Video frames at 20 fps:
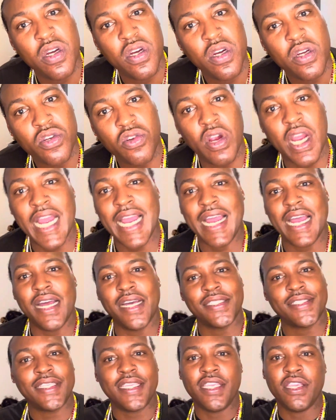So how a
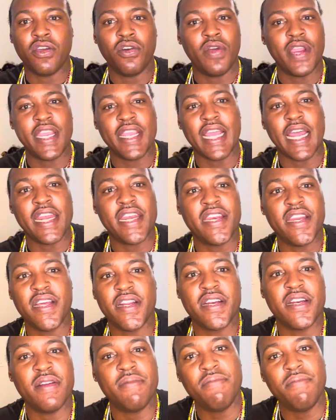CEO ain't got none of the